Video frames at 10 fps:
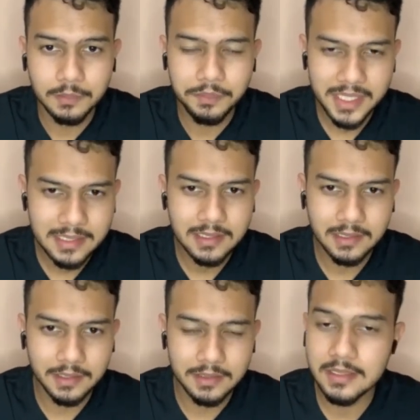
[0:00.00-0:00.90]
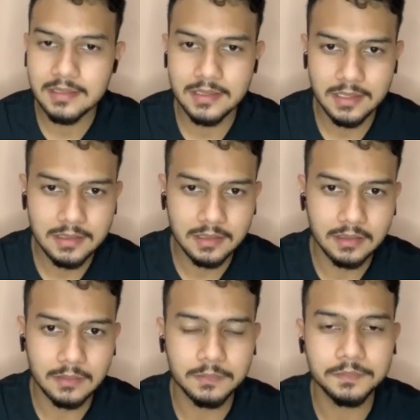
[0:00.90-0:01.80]
Basically, this is just
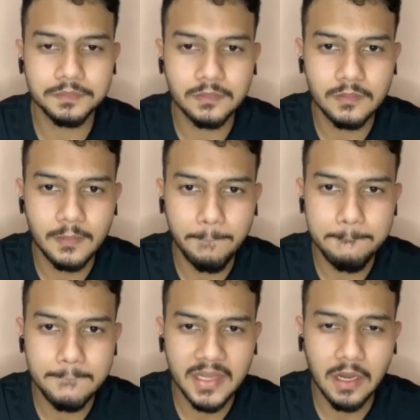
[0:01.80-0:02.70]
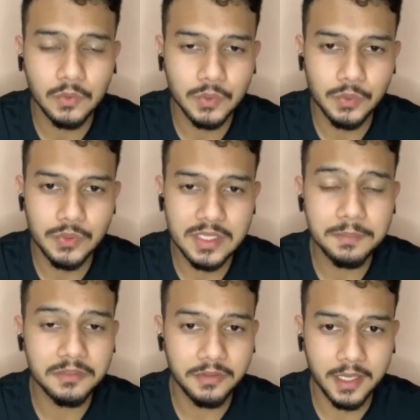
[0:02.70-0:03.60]
how to
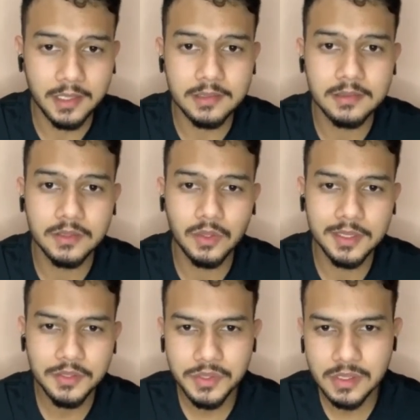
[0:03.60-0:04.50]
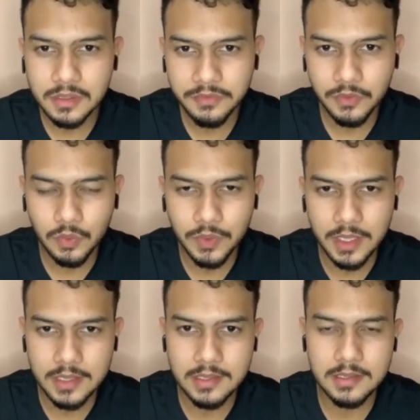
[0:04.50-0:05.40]
simplify it. Your literature review
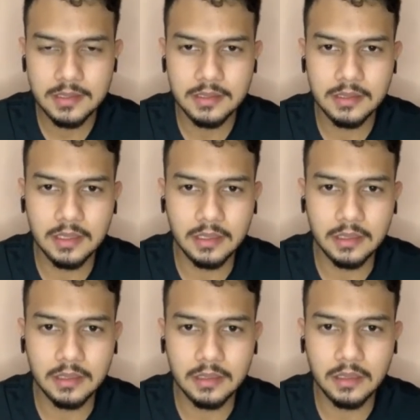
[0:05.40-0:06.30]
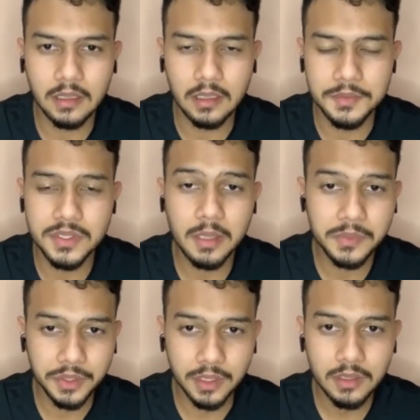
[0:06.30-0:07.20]
is the
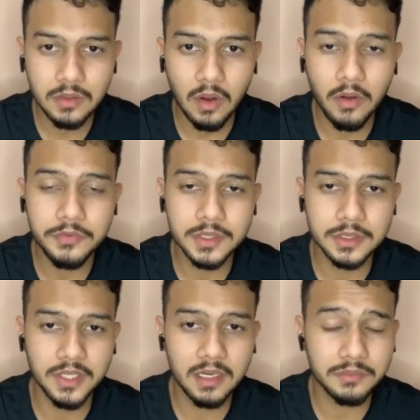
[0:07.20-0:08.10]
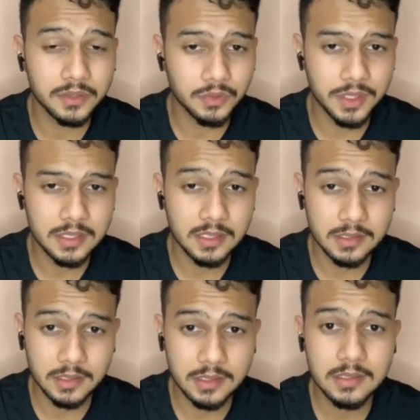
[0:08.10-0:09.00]
summary of the relevant
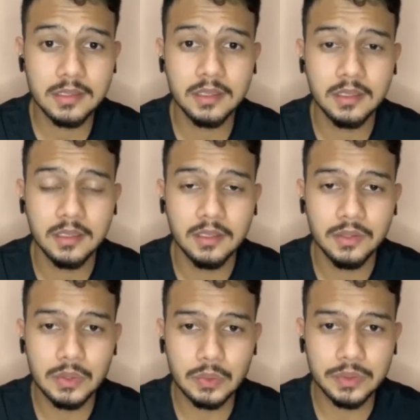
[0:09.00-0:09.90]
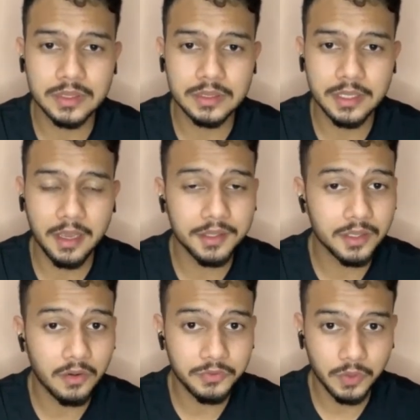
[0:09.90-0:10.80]
researches to the
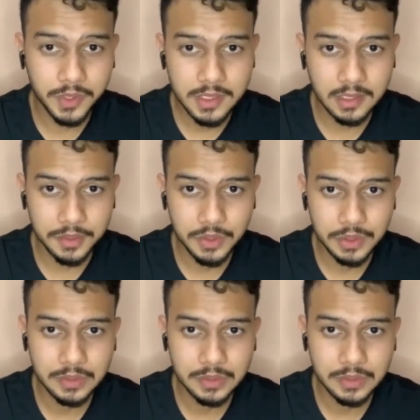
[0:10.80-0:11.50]
area of your research.